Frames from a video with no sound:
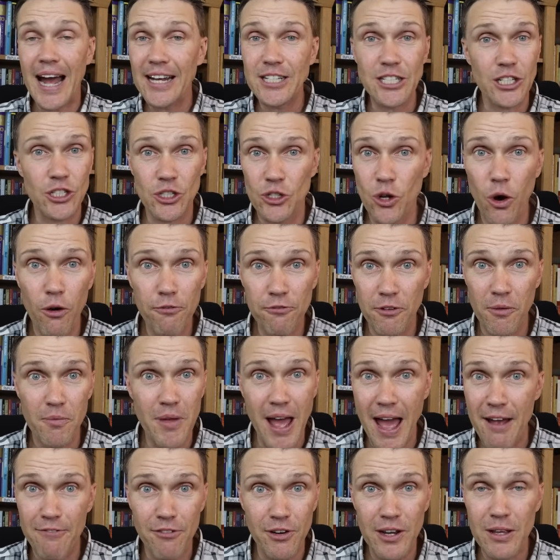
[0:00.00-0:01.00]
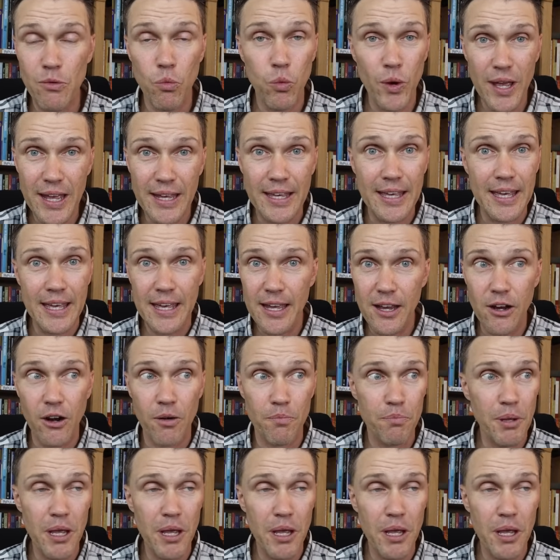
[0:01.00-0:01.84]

I just know from every week here,